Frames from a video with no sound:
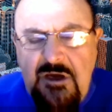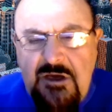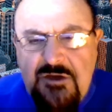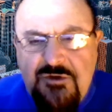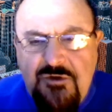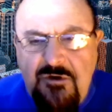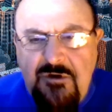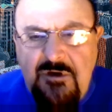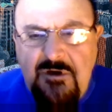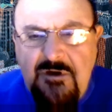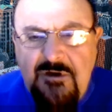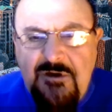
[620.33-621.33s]

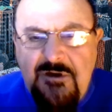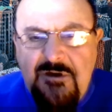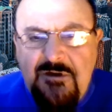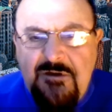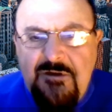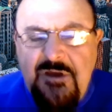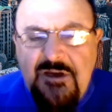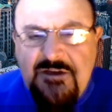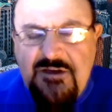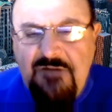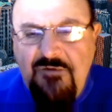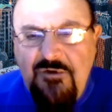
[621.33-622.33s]
So thanks
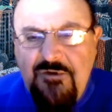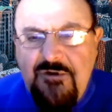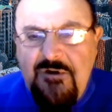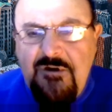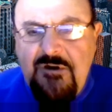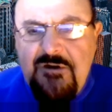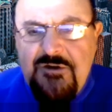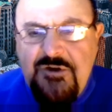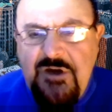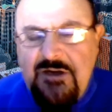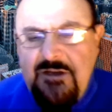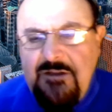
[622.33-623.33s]
for your
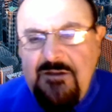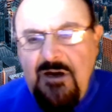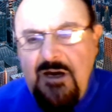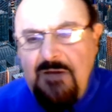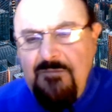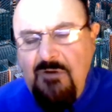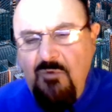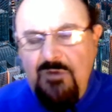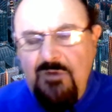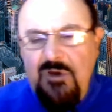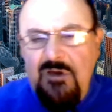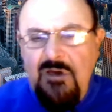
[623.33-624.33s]
sharing time with
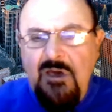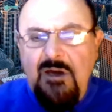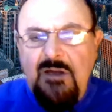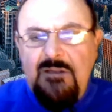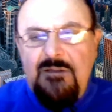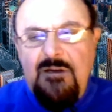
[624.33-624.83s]
me, and